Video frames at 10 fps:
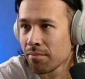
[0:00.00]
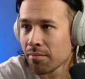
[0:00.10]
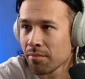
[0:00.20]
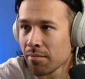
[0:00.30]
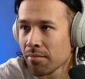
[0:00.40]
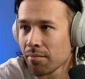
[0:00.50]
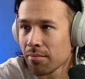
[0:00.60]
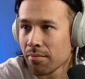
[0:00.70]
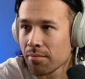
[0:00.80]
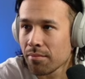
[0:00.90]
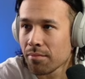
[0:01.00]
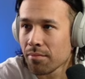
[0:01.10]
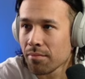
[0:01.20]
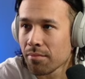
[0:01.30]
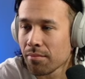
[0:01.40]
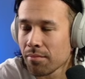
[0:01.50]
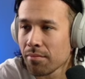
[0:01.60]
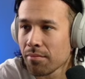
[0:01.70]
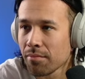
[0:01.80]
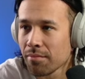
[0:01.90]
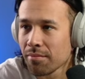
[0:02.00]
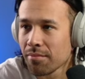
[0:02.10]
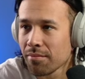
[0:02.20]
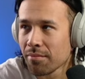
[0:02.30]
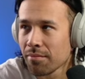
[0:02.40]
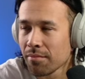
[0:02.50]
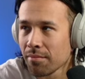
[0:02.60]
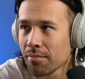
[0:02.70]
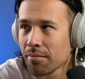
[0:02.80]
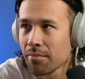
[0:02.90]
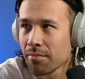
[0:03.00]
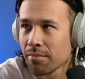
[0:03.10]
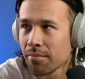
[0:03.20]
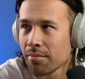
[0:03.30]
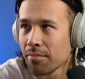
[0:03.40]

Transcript: (not speaking)